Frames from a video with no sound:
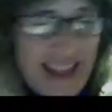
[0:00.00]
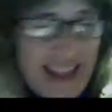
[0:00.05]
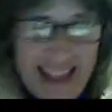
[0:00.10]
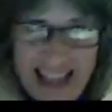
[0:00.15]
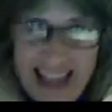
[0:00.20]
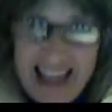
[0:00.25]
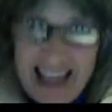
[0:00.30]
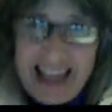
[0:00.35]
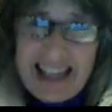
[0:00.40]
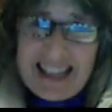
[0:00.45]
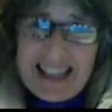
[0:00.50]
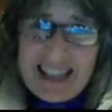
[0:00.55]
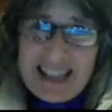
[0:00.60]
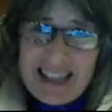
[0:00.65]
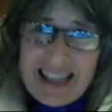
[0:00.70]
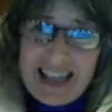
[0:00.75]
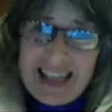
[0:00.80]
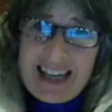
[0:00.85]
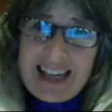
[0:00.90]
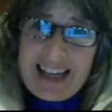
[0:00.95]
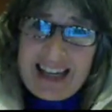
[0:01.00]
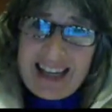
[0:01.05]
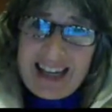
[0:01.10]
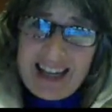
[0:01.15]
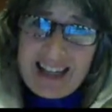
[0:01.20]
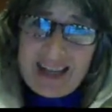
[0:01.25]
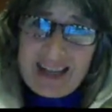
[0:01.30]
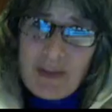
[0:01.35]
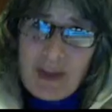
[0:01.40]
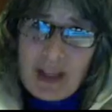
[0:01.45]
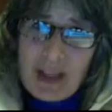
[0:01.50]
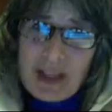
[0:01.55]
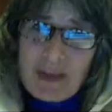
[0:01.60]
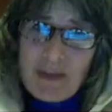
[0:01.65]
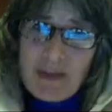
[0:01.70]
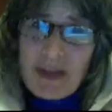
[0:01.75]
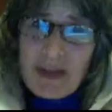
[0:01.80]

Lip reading: This little itsy bitsy